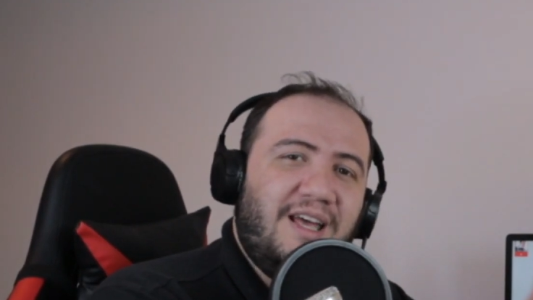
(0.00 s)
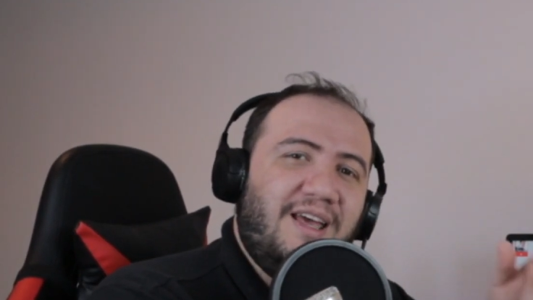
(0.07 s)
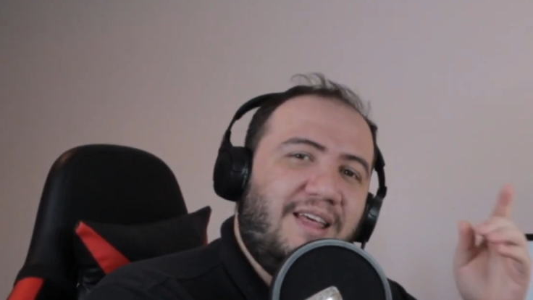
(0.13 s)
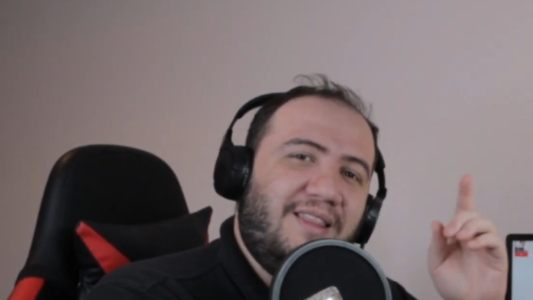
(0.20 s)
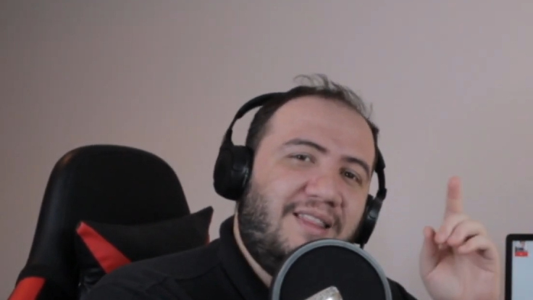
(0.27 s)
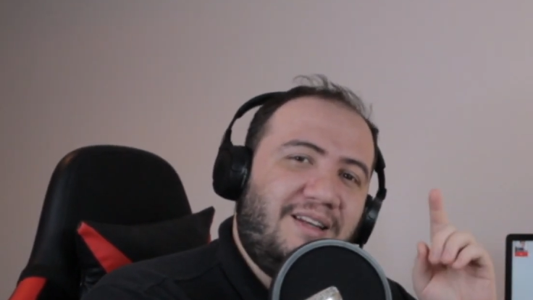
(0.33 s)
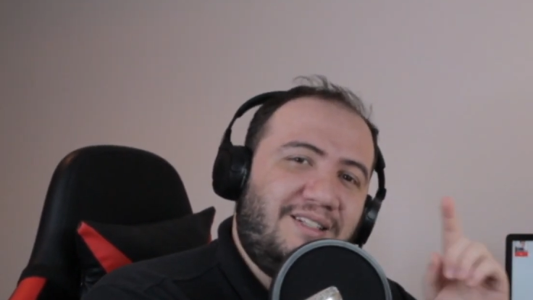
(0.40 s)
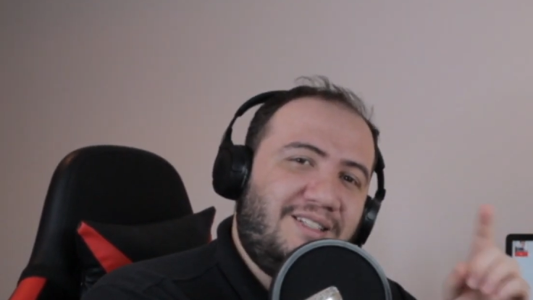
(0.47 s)

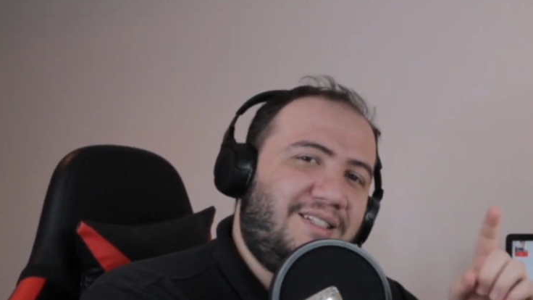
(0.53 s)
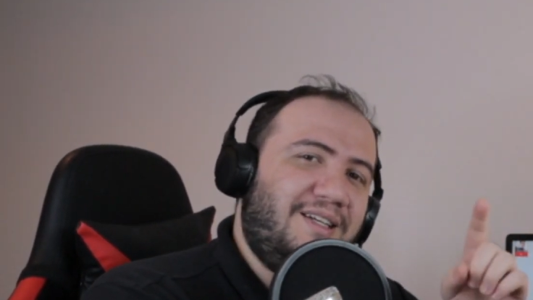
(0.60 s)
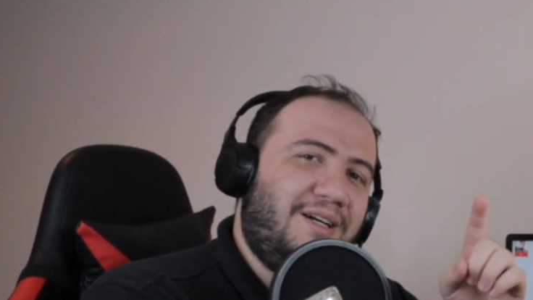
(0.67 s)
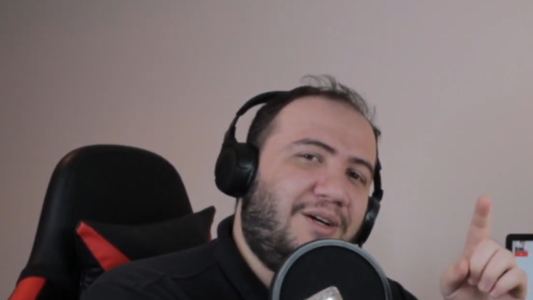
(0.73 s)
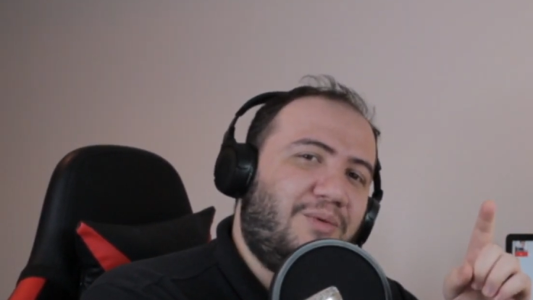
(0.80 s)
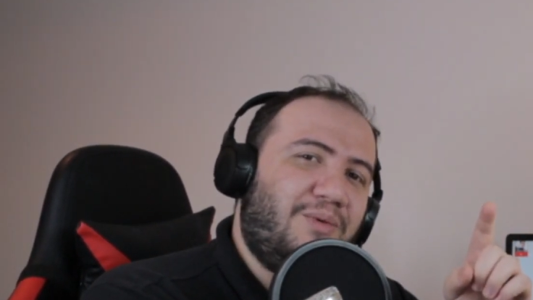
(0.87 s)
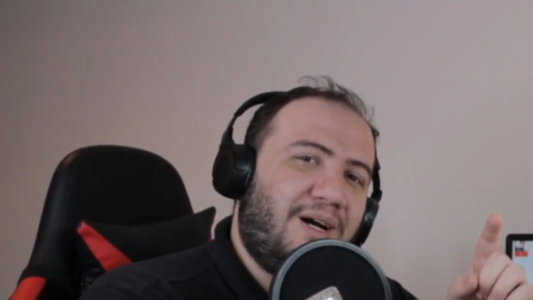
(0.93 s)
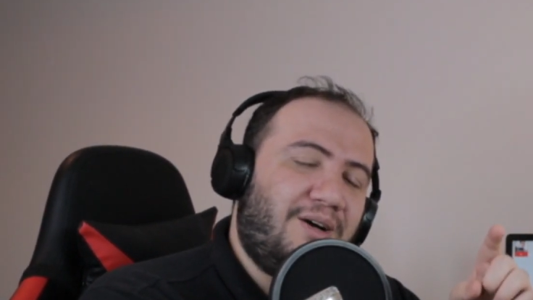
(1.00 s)
then stick
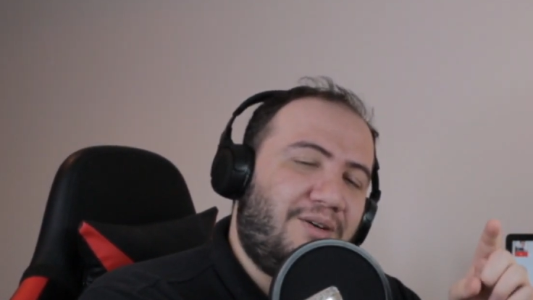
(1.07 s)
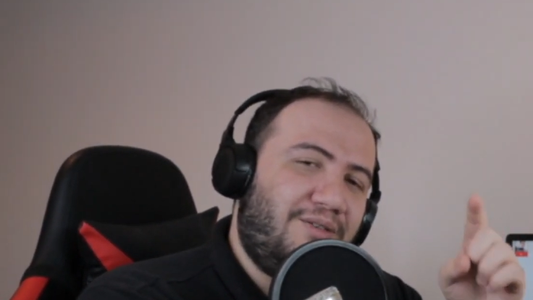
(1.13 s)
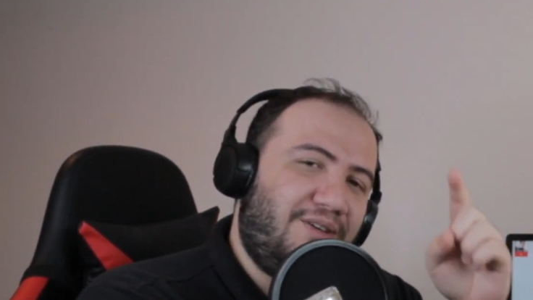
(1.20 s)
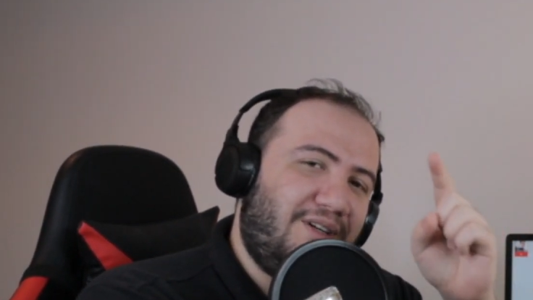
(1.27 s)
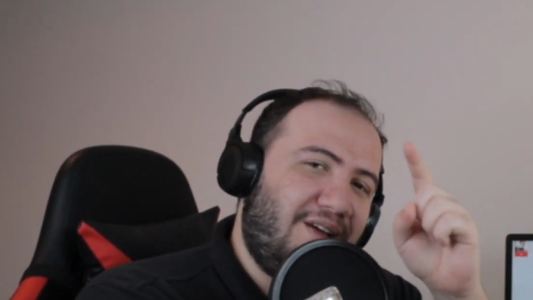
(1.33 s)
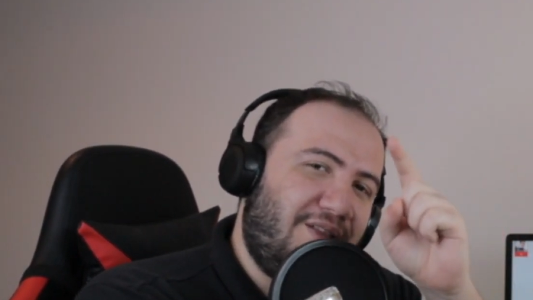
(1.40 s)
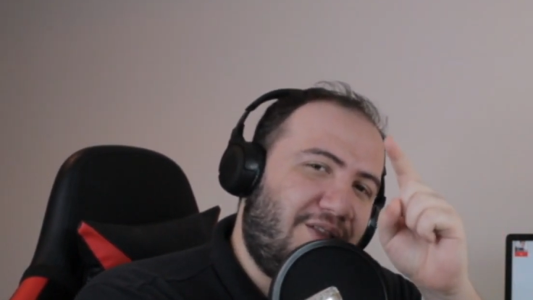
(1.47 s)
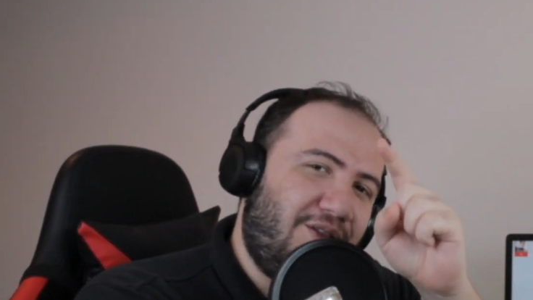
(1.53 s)
around.
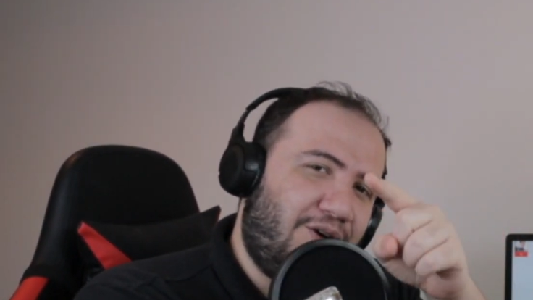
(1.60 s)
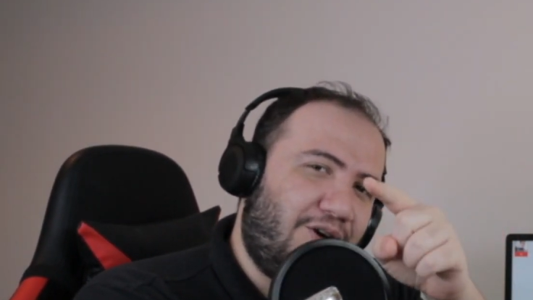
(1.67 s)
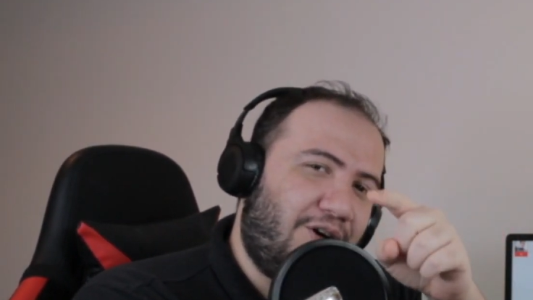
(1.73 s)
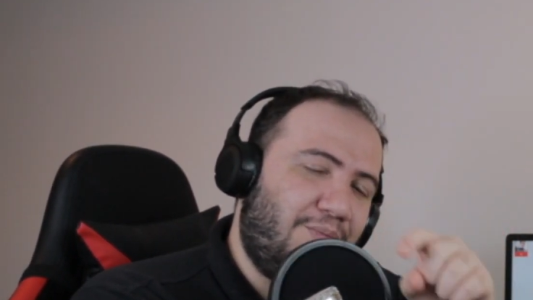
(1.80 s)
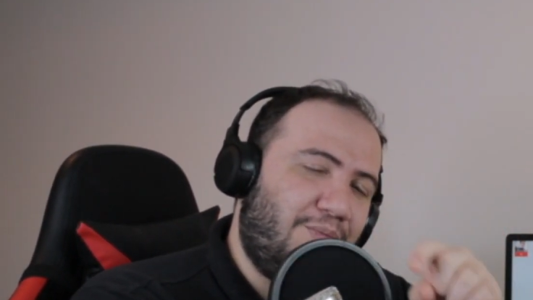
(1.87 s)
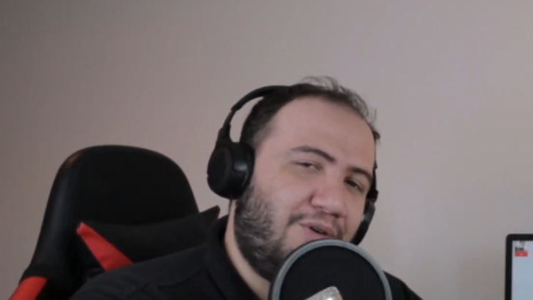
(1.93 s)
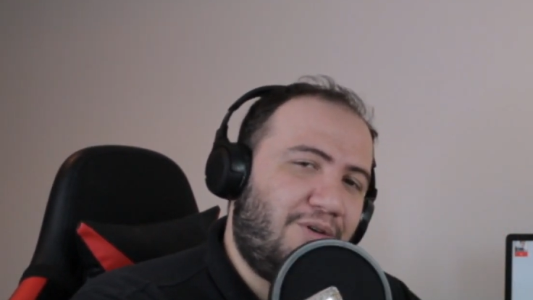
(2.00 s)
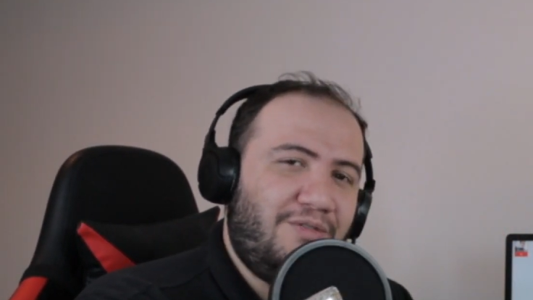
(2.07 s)
There are
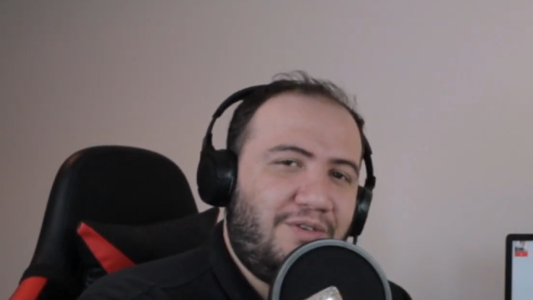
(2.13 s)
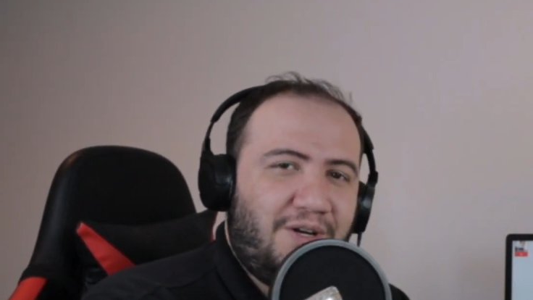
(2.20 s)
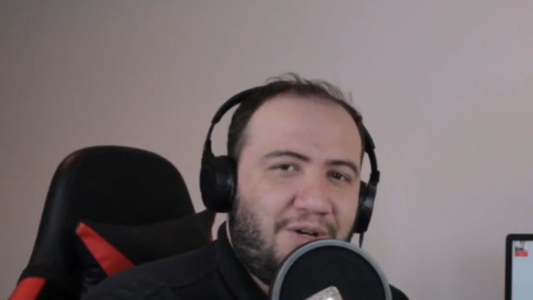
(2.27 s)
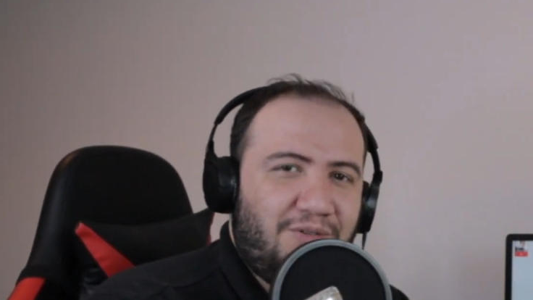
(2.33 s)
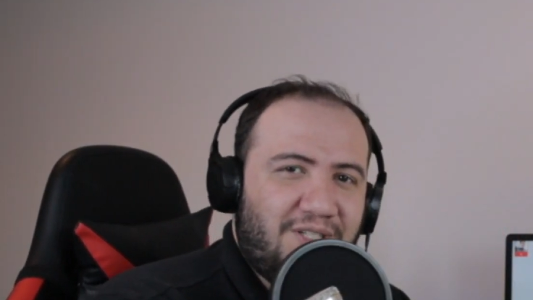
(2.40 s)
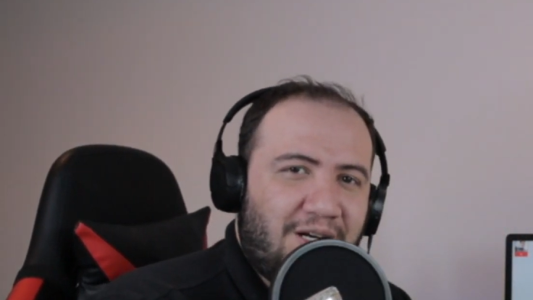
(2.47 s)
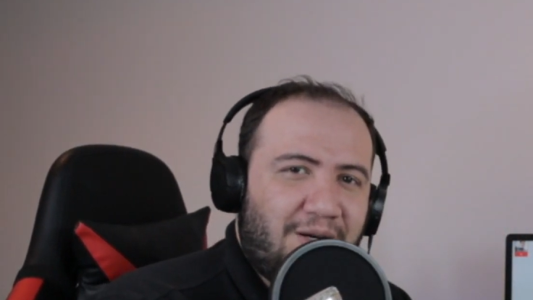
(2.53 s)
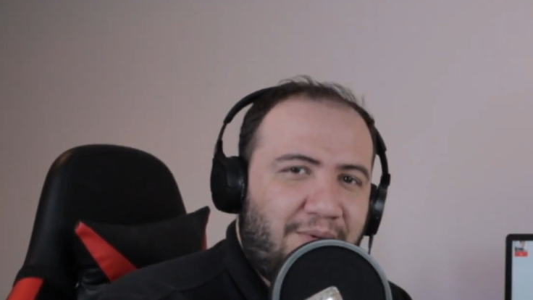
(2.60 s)
more videos
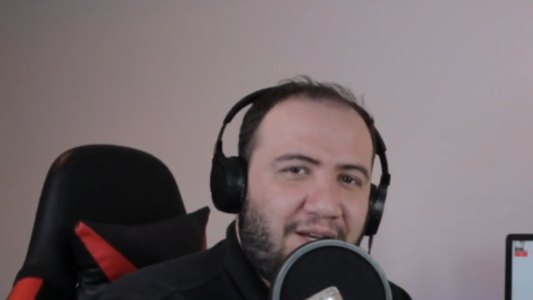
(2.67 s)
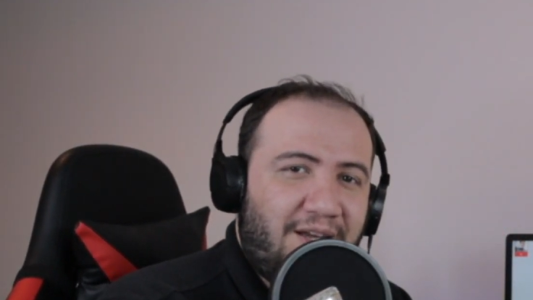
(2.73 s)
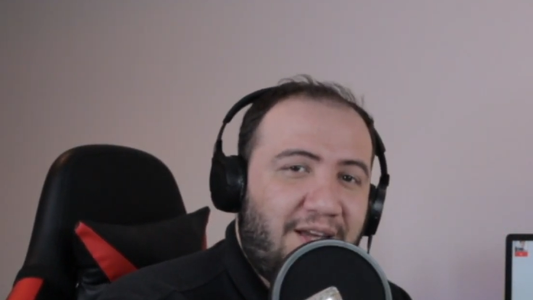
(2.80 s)
coming.